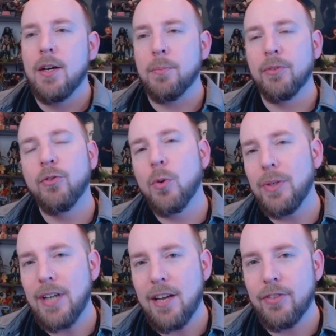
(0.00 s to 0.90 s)
Before
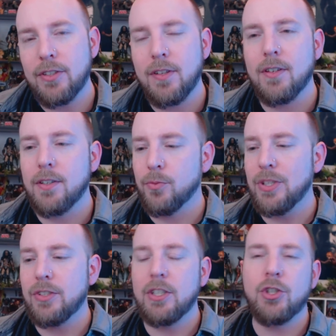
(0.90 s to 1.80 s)
we dive into the
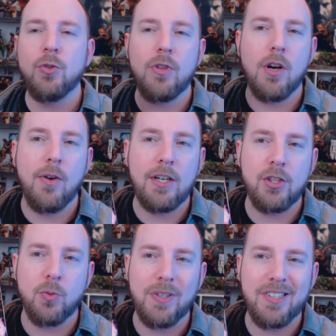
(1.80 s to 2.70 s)
recent issue, though, I
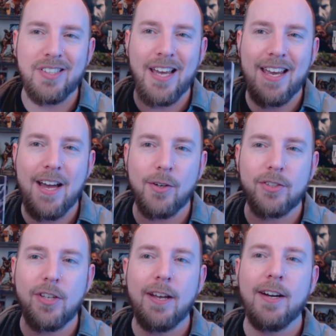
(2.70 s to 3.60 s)
just want to say how
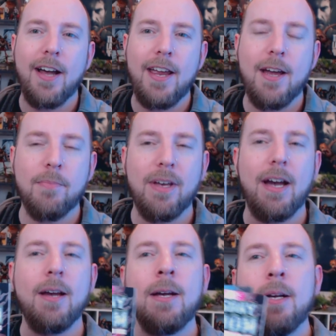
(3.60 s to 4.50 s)
excited I am
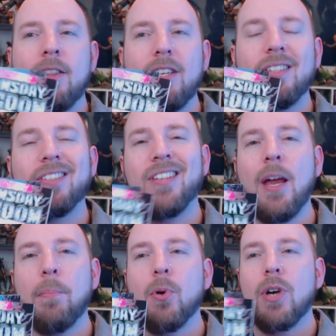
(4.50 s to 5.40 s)
that the
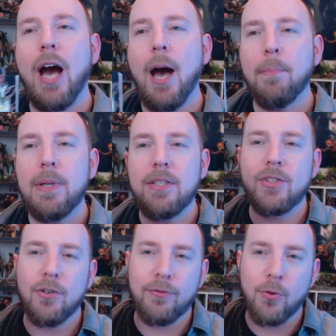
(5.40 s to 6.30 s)
sample
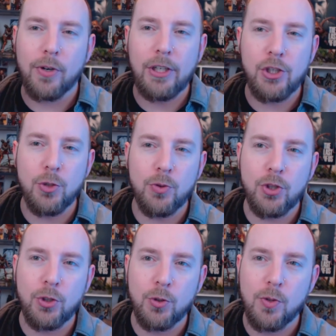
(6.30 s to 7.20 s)
copies for issue
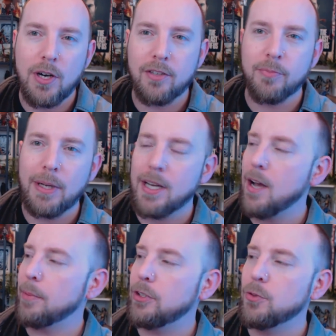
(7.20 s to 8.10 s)
two of my
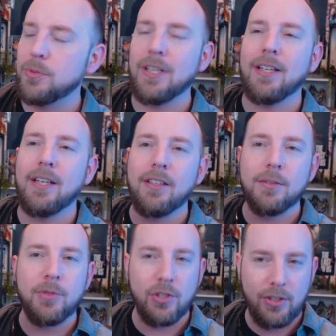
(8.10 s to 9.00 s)
comic Doomsday
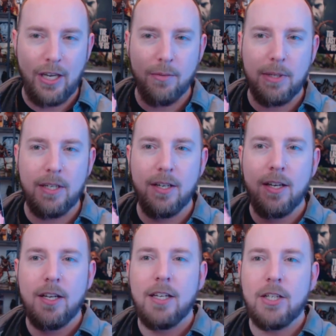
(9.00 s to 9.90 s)
Kingdom just came in,
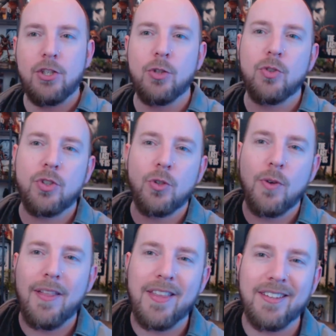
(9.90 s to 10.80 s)
issue
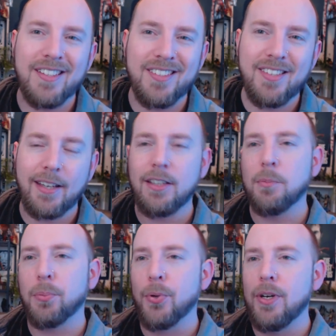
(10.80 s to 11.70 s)
two, and then the
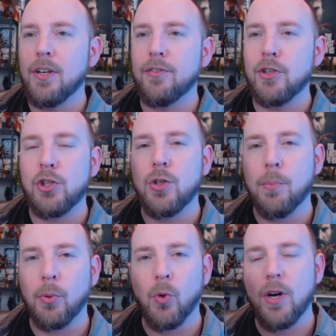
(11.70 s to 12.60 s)
second print of issue
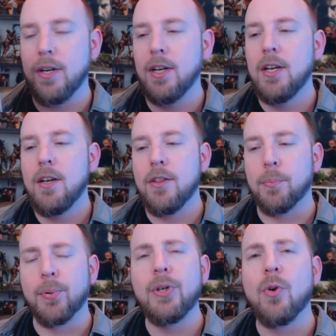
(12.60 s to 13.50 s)
number one. The
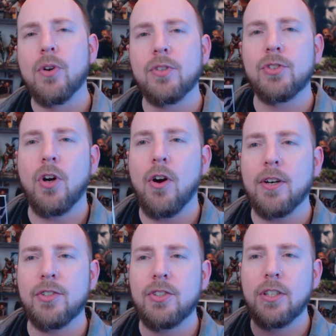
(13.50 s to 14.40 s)
pre orders
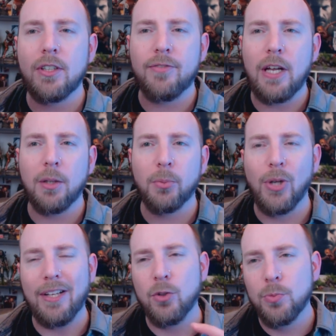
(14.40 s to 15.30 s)
are still
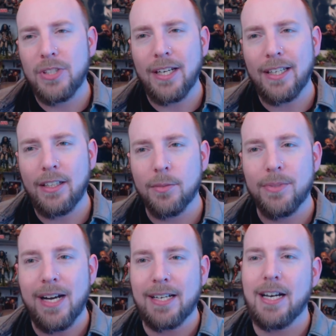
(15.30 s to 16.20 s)
available at
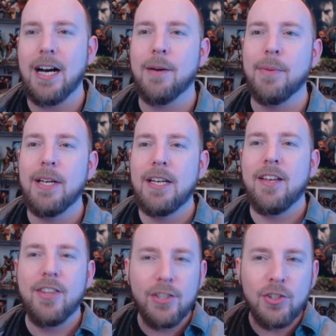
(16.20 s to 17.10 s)
doomsdaykingdom.com.
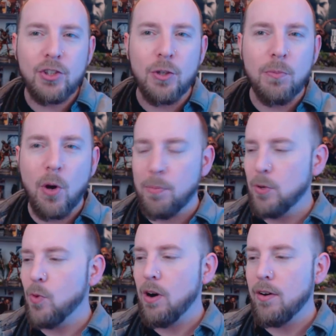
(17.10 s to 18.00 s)
This is the
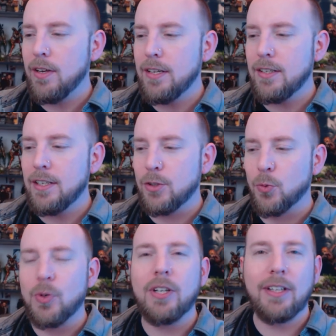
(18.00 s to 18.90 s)
moment where it, it's
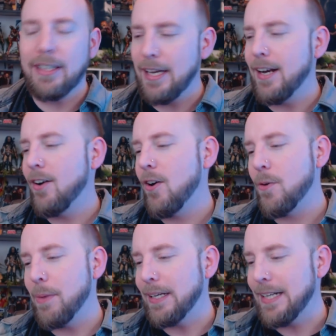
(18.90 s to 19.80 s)
real again.
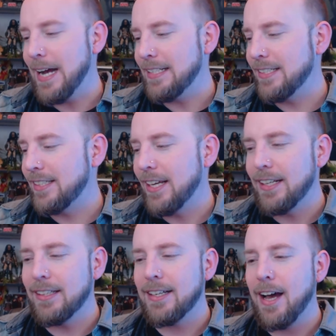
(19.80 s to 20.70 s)
Oh my God, just
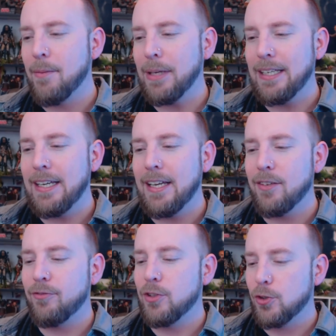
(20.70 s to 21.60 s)
getting the comic in hand
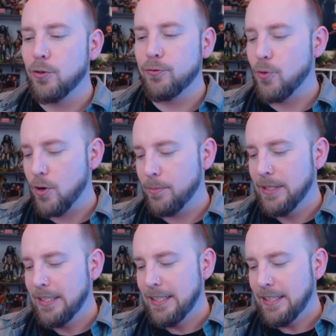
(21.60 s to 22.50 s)
in physical form
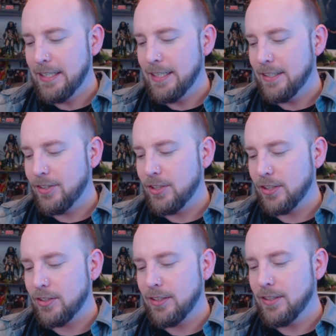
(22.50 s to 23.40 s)
is
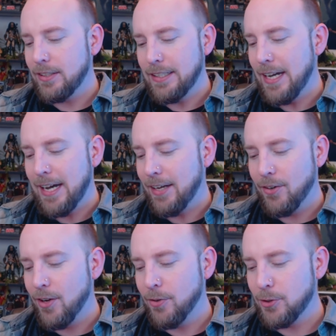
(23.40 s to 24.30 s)
just, I
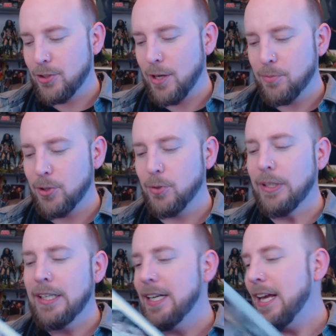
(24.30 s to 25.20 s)
don't know, there's something to
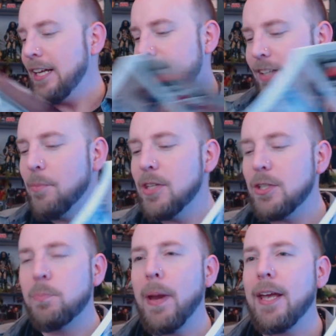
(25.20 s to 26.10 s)
it. And some of
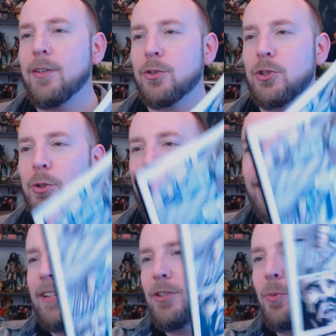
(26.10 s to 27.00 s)
these panels, too,
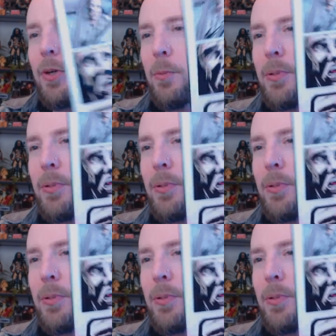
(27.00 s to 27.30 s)
like this one